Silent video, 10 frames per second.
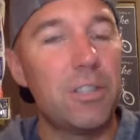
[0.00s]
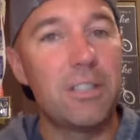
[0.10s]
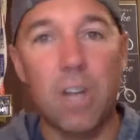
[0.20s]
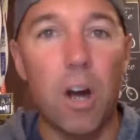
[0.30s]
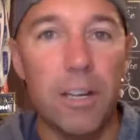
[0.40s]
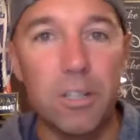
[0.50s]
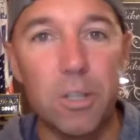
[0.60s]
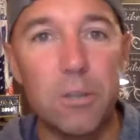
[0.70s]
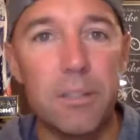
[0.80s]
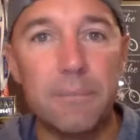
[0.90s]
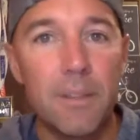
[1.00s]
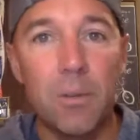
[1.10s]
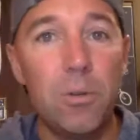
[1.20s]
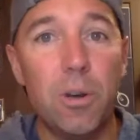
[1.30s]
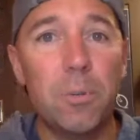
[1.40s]
to just talking to. And
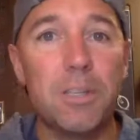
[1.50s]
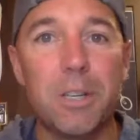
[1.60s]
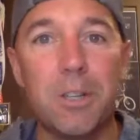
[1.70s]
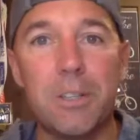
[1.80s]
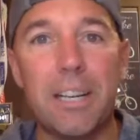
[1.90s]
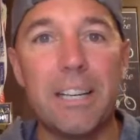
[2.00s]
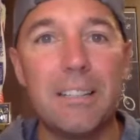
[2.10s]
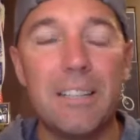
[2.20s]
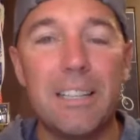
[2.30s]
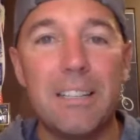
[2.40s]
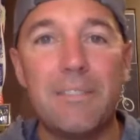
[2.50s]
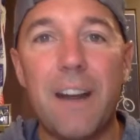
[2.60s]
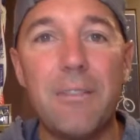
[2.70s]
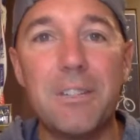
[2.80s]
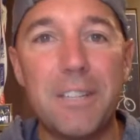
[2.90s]
who knows what it's going to look like in
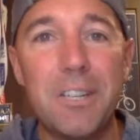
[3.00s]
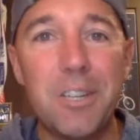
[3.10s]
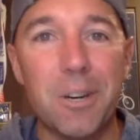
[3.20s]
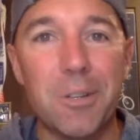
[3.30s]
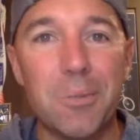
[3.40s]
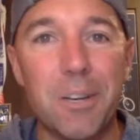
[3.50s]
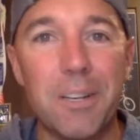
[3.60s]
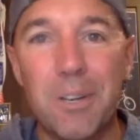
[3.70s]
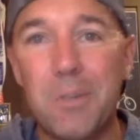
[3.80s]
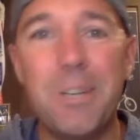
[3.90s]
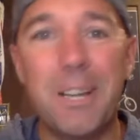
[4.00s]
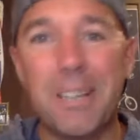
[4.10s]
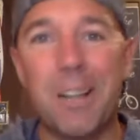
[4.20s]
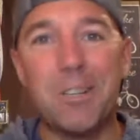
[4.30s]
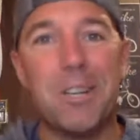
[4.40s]
5 or 6 years when new
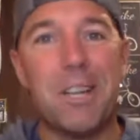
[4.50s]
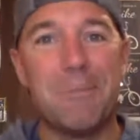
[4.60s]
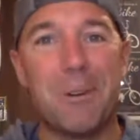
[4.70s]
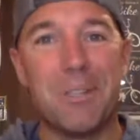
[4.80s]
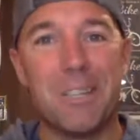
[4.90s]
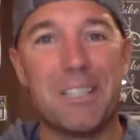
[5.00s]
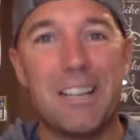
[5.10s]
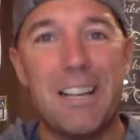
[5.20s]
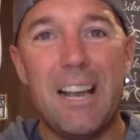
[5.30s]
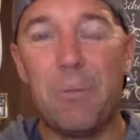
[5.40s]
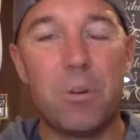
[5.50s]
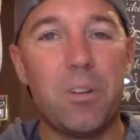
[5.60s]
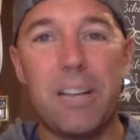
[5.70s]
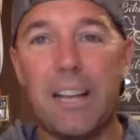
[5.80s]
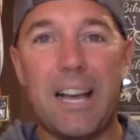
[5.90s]
technology emerges and we're
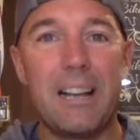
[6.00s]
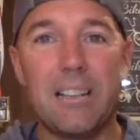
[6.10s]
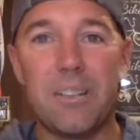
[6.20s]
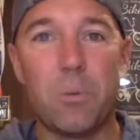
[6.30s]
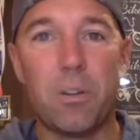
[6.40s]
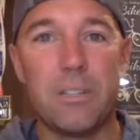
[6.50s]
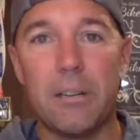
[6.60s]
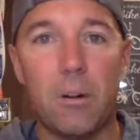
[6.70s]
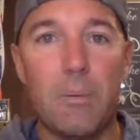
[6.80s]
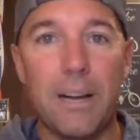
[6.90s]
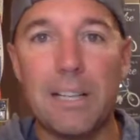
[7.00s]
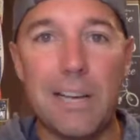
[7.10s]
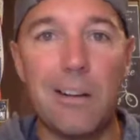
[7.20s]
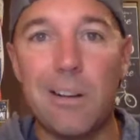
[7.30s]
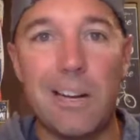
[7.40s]
looking at the world saying, oh my
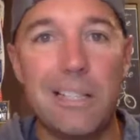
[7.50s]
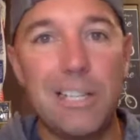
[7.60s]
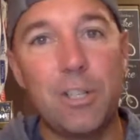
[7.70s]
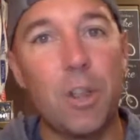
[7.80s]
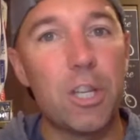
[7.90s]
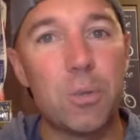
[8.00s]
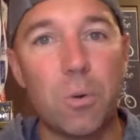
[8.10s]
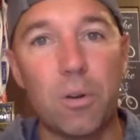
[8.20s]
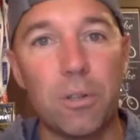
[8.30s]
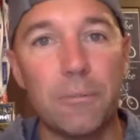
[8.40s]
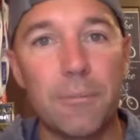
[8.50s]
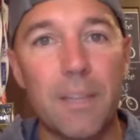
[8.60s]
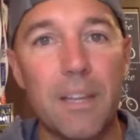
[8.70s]
gosh, I don't know how to teach in this world.